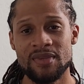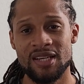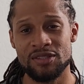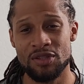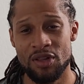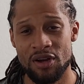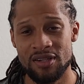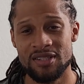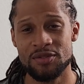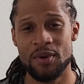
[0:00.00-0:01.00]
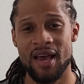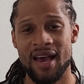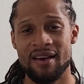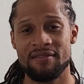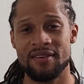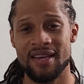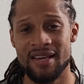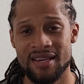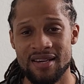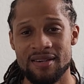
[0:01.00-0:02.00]
as long as you have
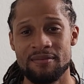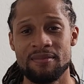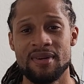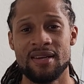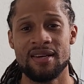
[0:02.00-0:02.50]
income,